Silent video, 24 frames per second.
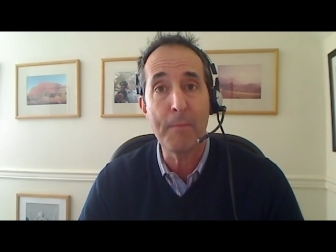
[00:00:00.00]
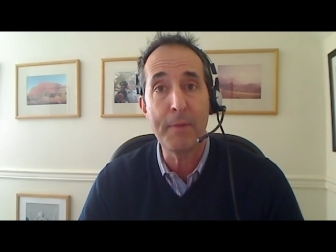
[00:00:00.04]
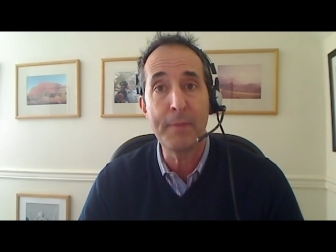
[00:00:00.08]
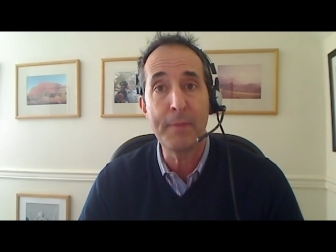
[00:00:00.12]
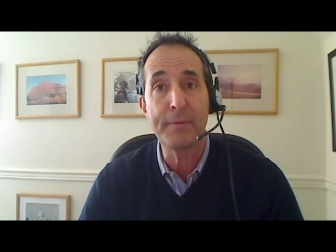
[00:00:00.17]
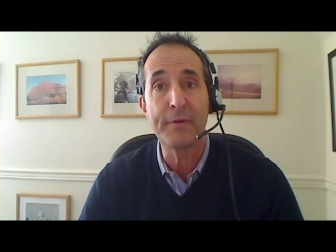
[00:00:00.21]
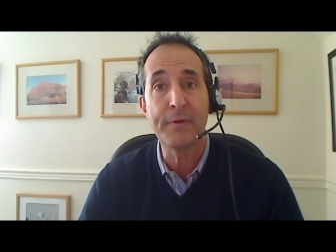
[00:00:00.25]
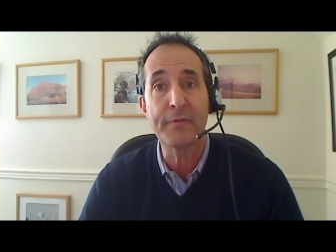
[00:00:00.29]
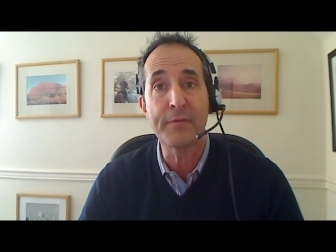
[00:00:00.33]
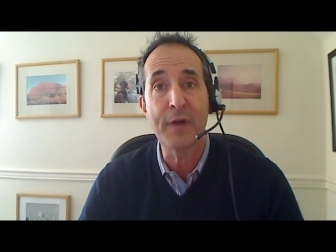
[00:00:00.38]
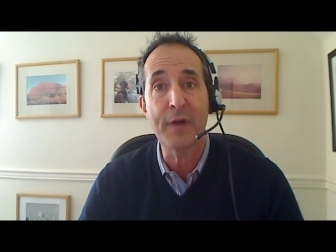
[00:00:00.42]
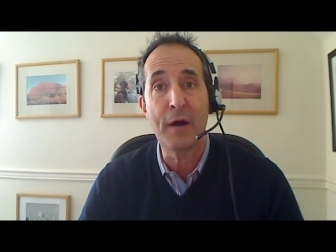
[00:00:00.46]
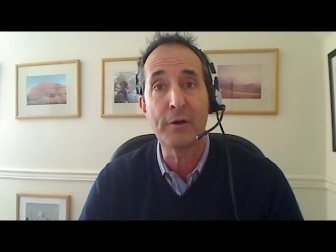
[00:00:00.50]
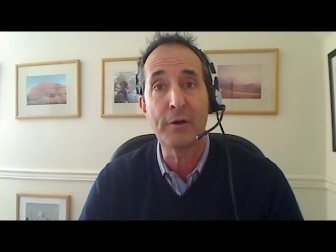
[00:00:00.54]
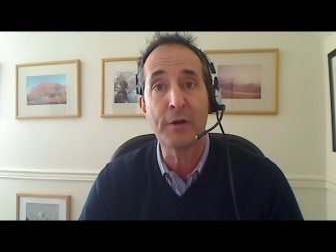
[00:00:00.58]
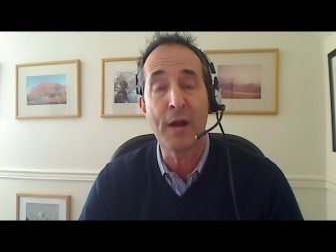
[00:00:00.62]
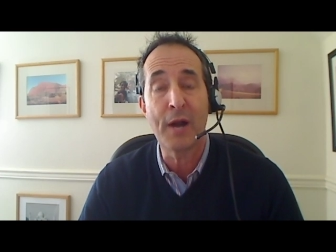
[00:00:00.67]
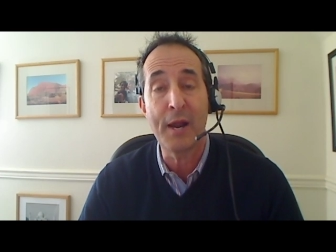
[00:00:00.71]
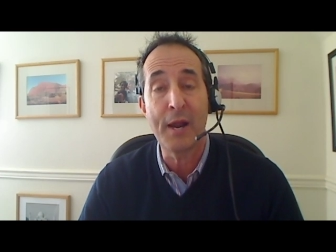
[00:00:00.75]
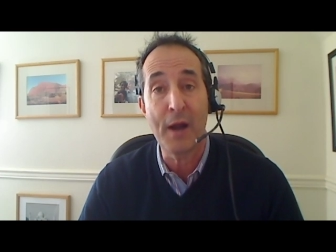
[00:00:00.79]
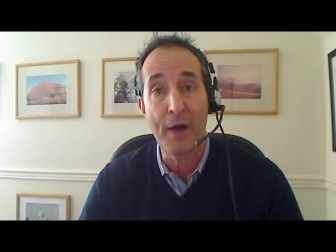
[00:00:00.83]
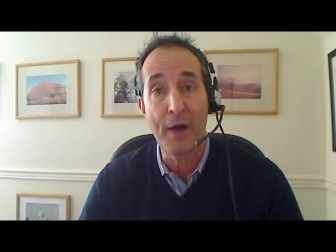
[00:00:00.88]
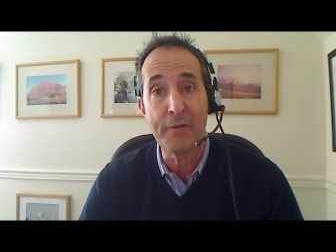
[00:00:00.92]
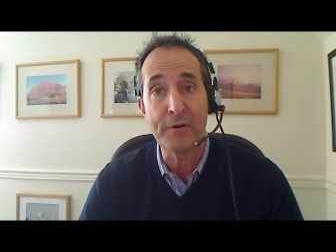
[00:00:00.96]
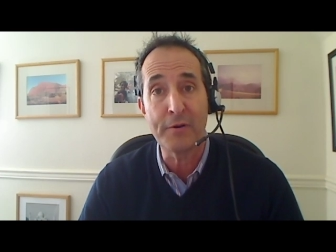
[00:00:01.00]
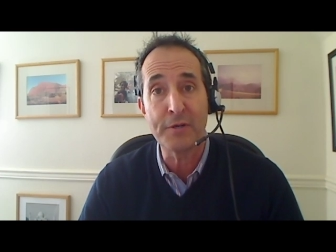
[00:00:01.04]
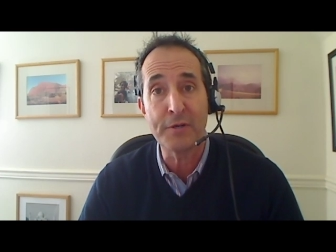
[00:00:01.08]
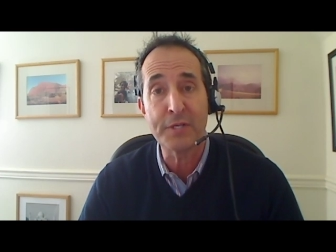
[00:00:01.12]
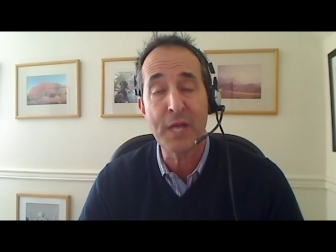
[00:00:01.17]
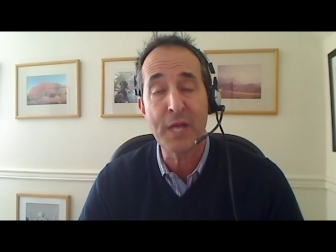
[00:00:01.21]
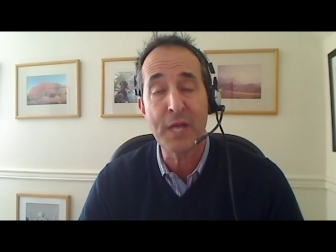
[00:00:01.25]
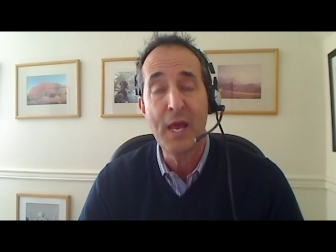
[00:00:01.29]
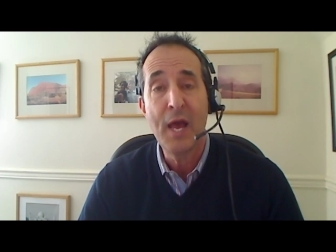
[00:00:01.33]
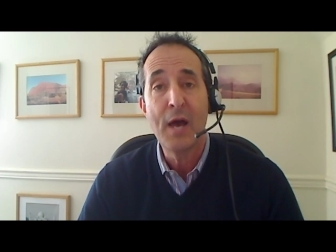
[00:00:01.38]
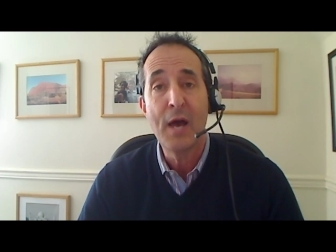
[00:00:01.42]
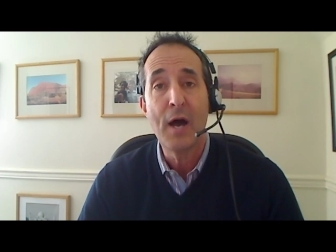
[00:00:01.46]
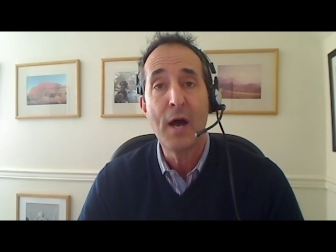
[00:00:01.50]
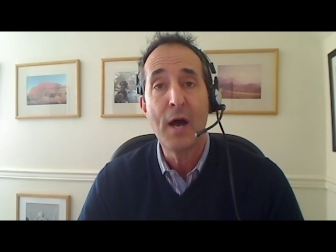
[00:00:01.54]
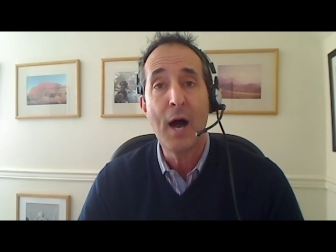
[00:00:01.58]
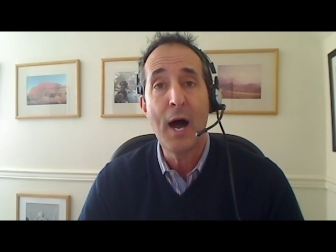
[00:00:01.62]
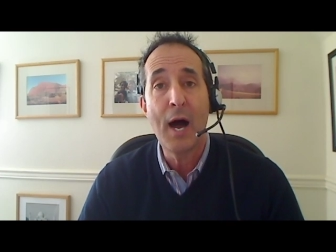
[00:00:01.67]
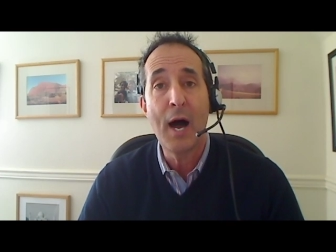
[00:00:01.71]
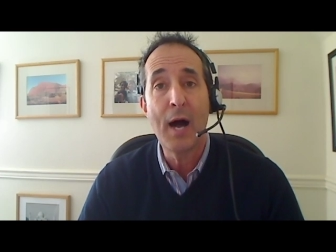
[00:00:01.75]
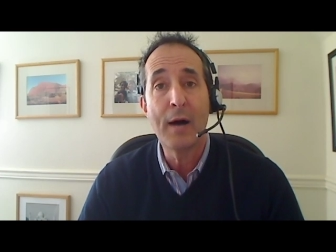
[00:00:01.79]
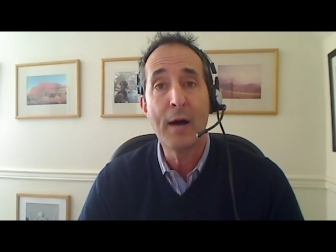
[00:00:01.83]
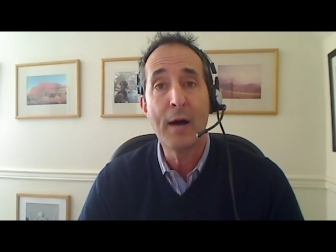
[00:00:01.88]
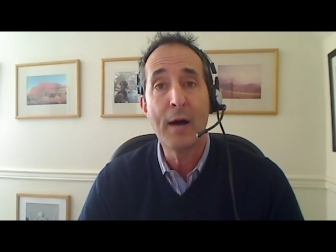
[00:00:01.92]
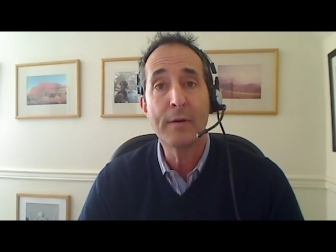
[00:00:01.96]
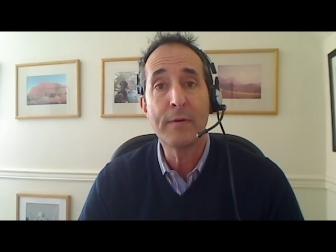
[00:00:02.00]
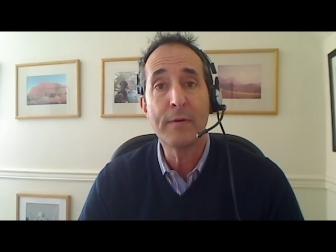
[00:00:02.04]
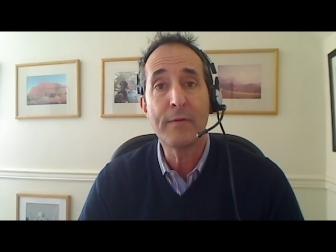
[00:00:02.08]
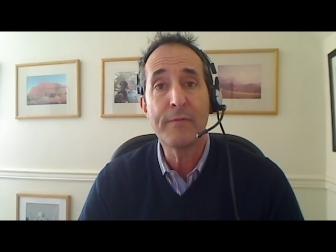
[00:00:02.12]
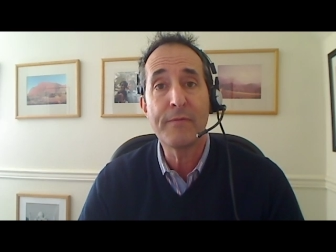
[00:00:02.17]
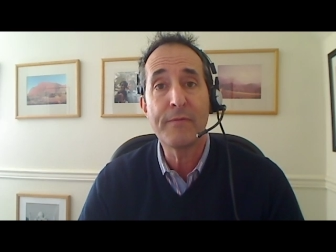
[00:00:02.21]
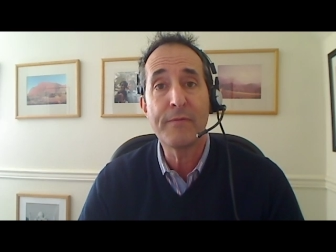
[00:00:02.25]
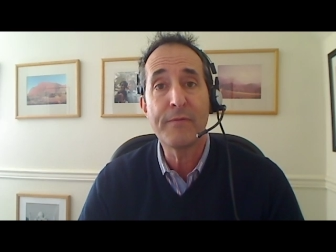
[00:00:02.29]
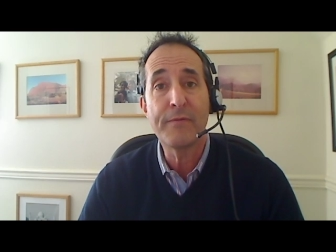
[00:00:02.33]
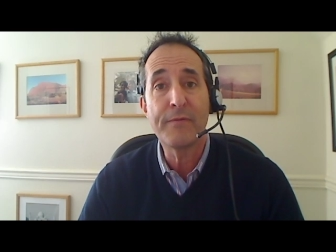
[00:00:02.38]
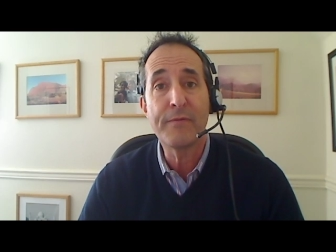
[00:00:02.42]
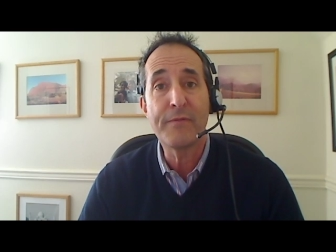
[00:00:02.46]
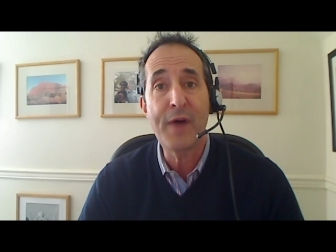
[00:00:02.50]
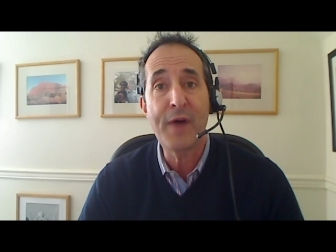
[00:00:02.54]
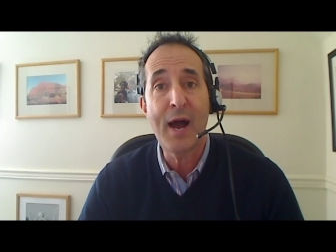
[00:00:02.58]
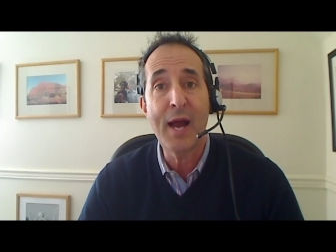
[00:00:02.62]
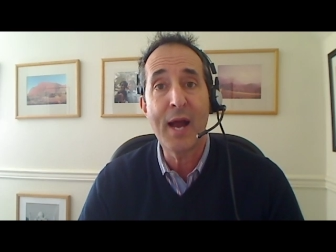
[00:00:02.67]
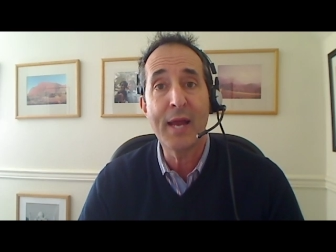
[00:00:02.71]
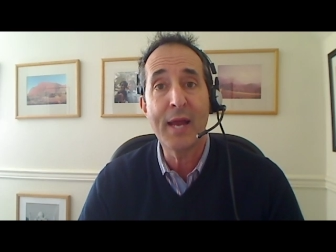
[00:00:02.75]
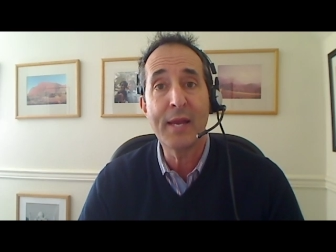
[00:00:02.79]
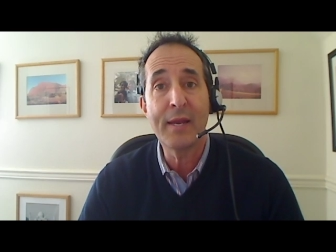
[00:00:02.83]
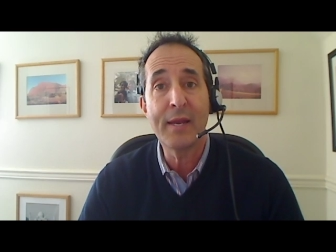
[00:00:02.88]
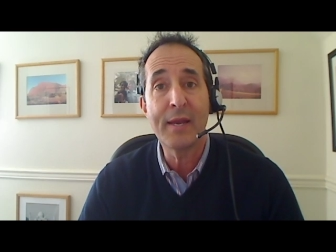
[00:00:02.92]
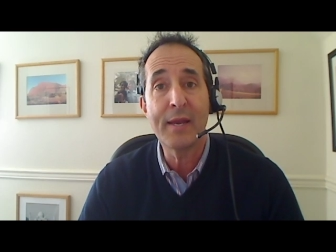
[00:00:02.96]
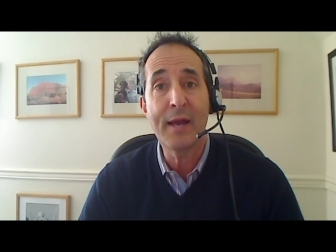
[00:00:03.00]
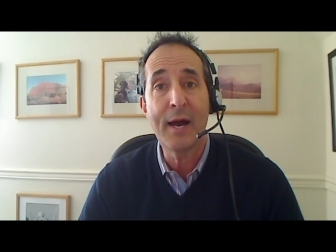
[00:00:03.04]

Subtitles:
people of color and others find